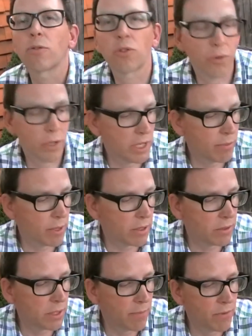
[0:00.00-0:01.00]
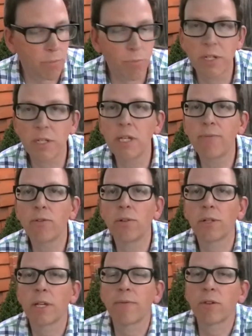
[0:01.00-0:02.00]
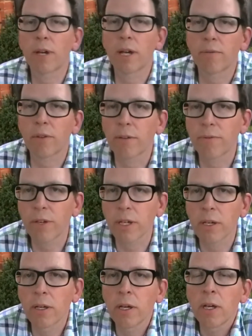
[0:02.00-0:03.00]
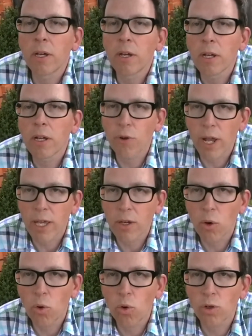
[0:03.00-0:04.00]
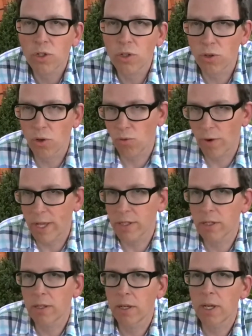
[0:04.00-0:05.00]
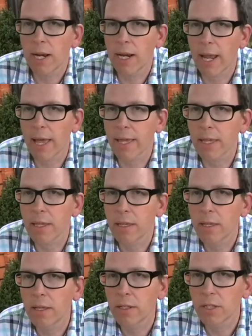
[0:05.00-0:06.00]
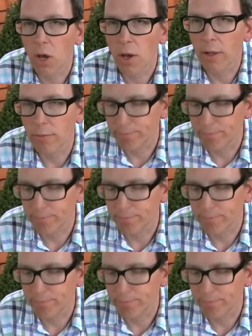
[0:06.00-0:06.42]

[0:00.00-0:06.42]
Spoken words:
talking about something medieval if you have a thick grey core to your red clay tile.